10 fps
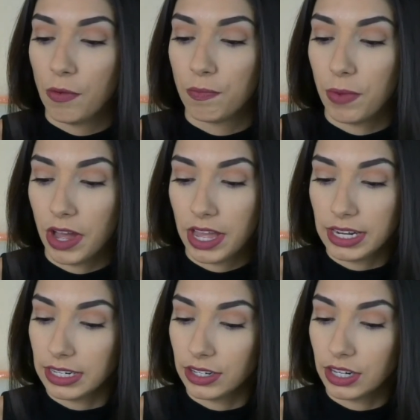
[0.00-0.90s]

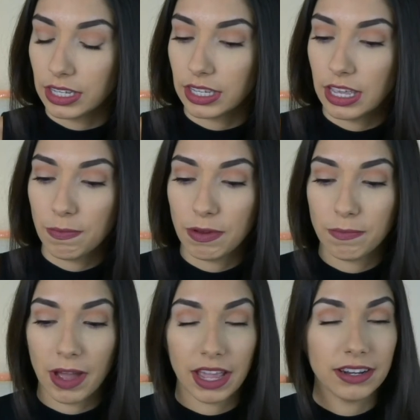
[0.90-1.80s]
But just keep
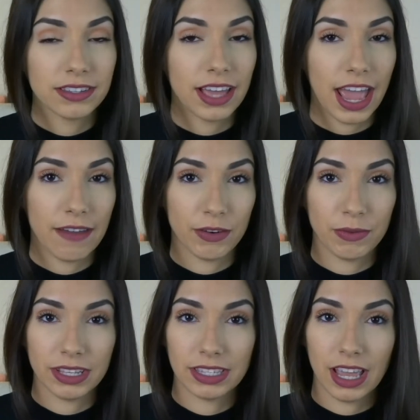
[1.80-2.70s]
in mind that
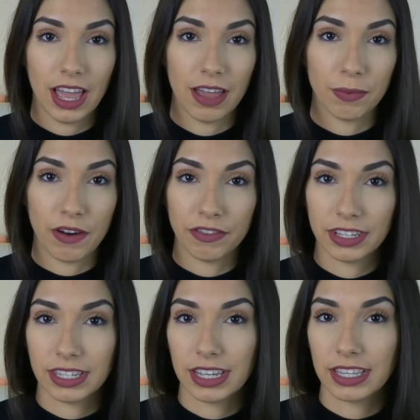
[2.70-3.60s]
everyone's
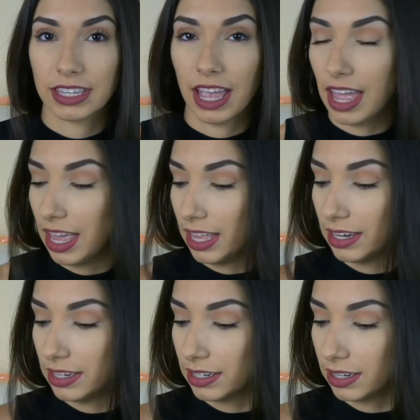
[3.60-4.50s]
preferences
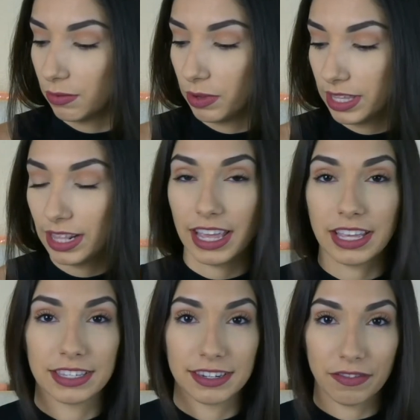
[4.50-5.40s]
and what they like
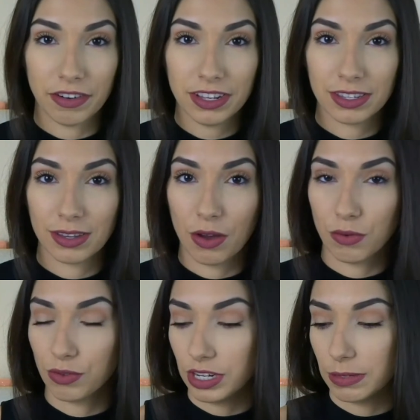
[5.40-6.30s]
is different.
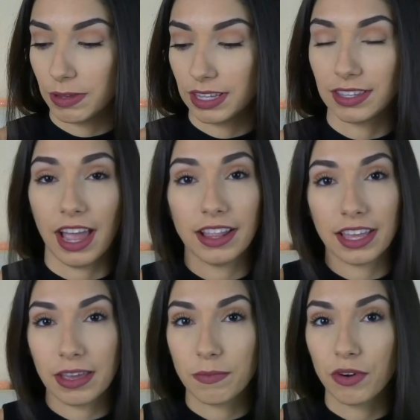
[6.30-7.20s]
So just because I
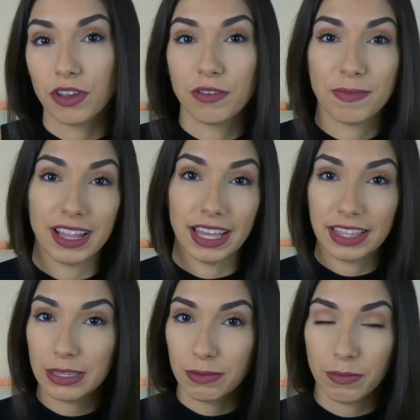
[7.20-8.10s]
like it more, you may like
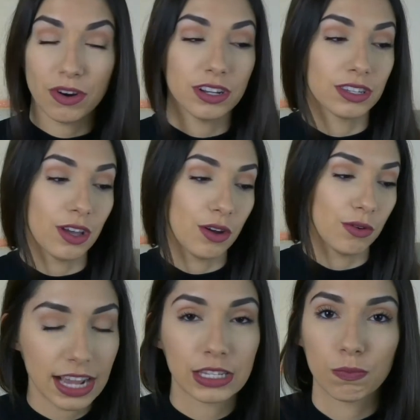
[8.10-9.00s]
this one more.
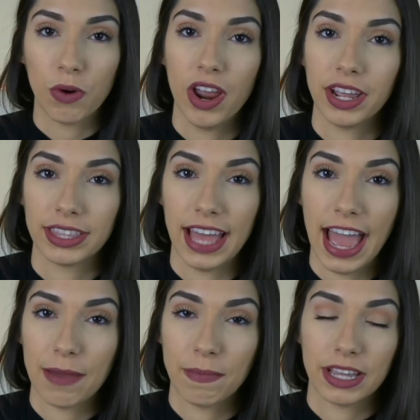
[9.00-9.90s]
So next product that
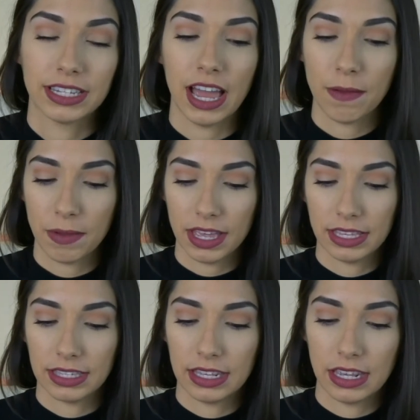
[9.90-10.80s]
I picked up
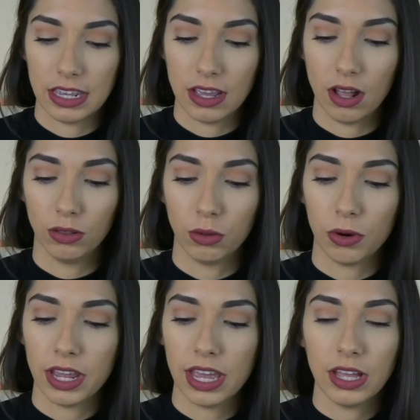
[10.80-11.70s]
is the
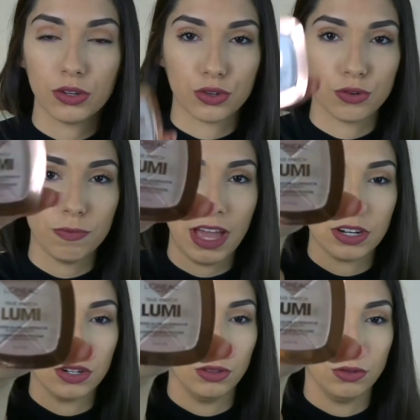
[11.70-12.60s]
L'Oreal True
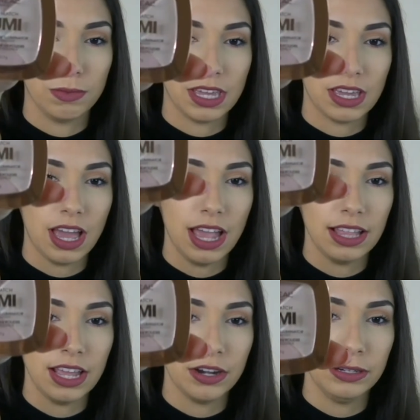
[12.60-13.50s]
Match Lumi
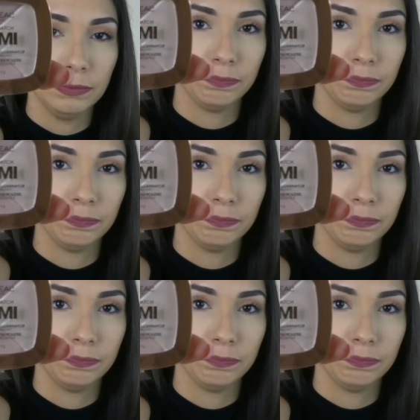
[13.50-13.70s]
Highlighter.